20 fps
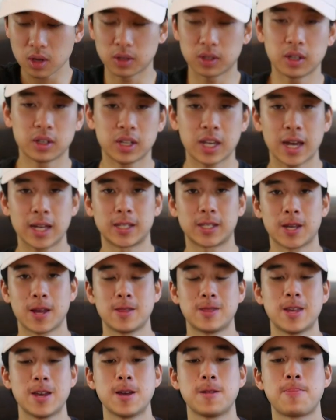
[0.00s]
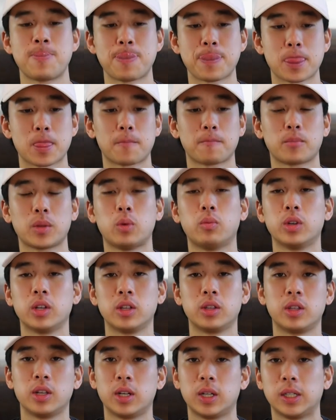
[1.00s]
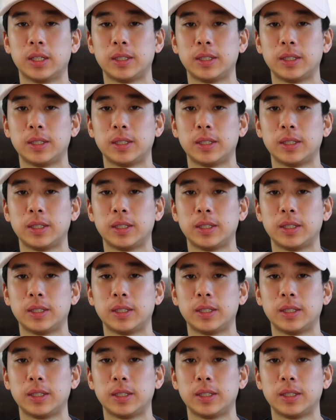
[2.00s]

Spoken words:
So yes, and then one of